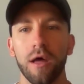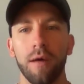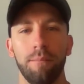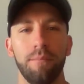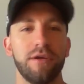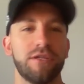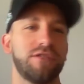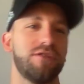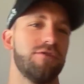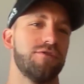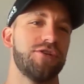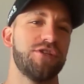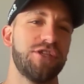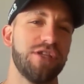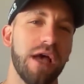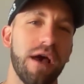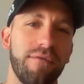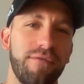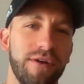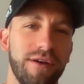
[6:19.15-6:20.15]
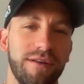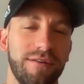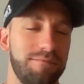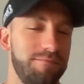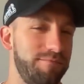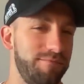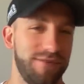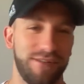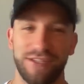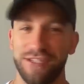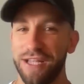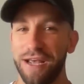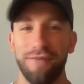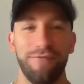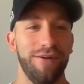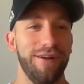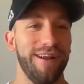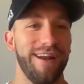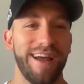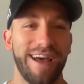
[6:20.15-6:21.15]
Mister Seven,
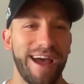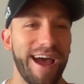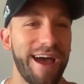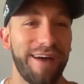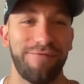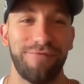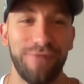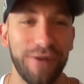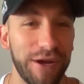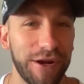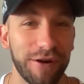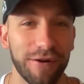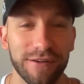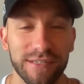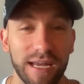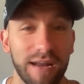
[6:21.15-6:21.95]
seven and a half fingers.